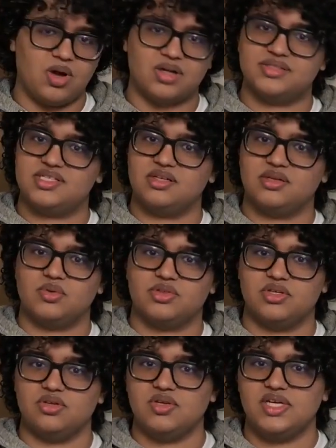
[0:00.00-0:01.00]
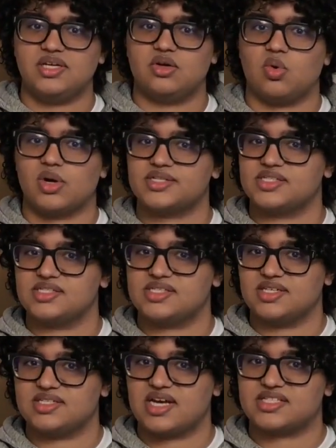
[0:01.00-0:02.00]
while dealing with the unique quirks and
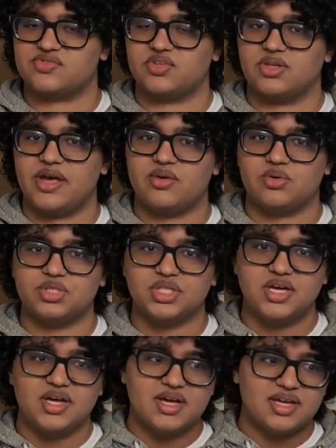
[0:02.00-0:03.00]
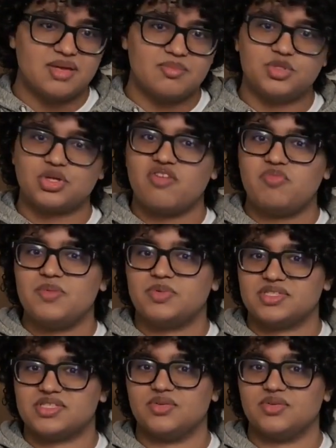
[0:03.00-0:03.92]
syntax of a language, can drive people